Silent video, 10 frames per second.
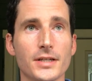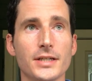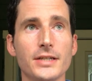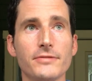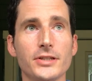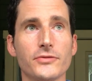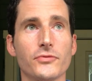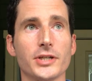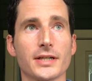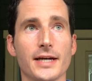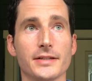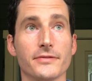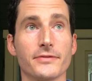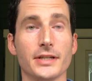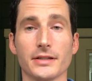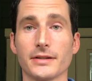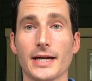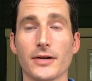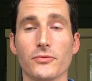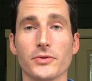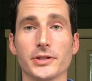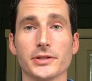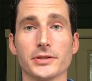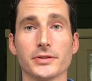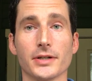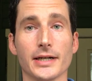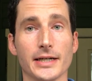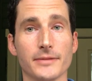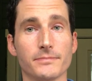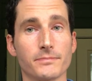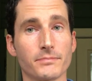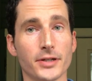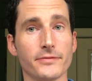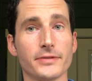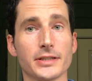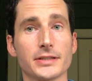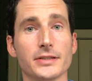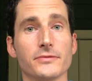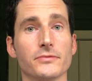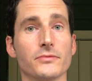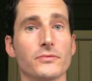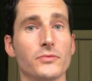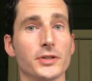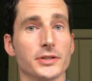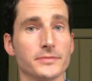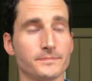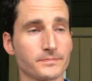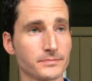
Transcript: even if we kind of think that we're perfect and we're